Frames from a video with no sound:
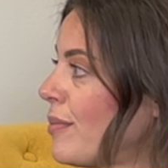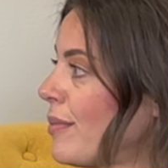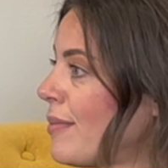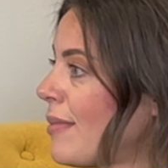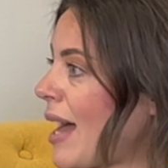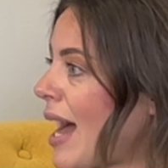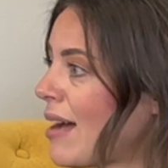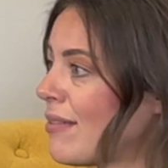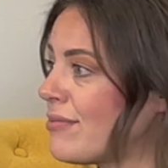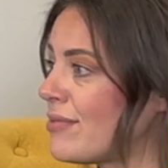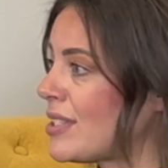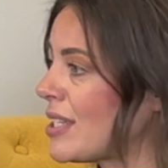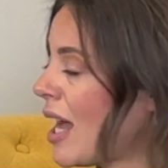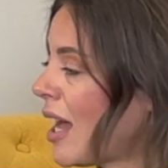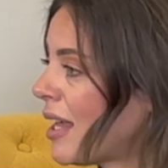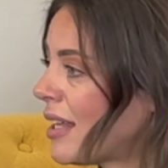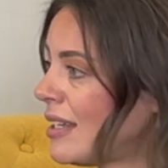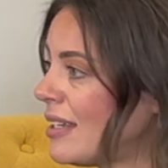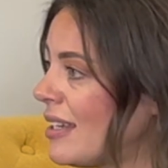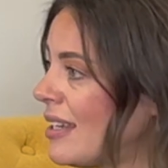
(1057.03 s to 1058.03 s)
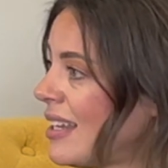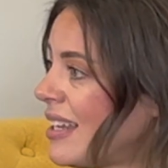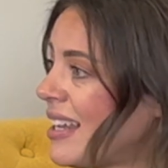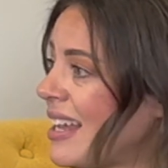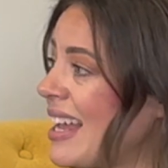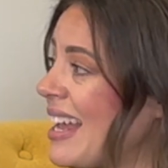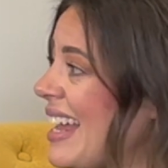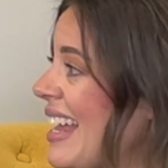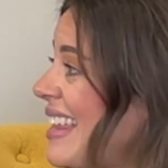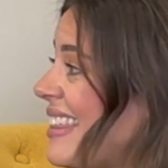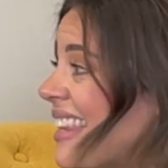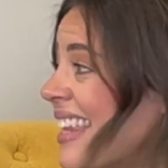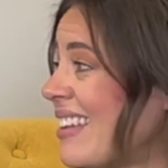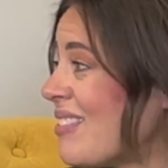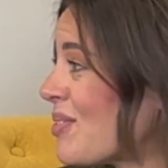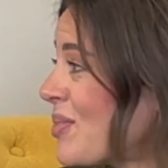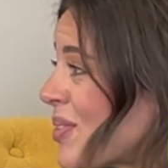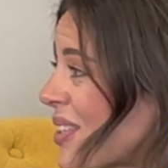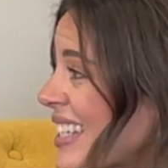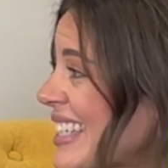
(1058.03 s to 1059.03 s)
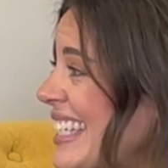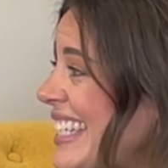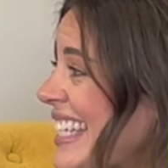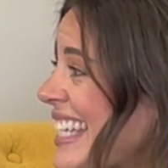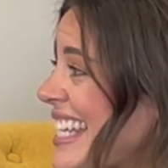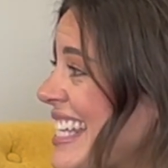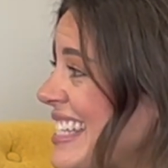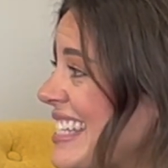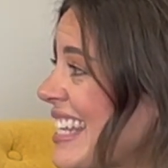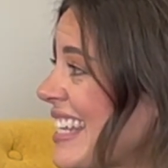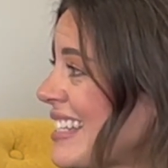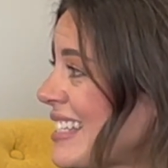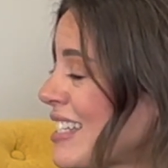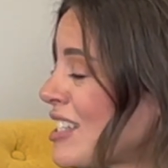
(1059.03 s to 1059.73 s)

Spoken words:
have done, and it really isn't.